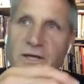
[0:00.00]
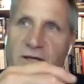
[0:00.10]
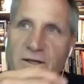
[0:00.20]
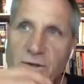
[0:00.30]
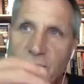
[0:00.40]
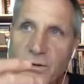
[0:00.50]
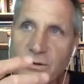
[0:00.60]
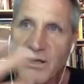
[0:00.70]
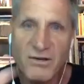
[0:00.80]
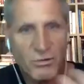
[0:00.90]
can do
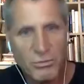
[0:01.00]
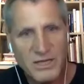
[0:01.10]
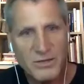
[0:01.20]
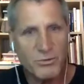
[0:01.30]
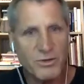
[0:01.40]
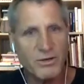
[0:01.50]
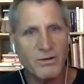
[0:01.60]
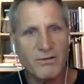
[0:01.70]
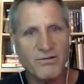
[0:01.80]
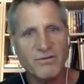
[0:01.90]
these three
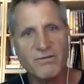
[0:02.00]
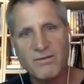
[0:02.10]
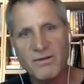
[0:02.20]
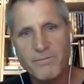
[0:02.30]
drills.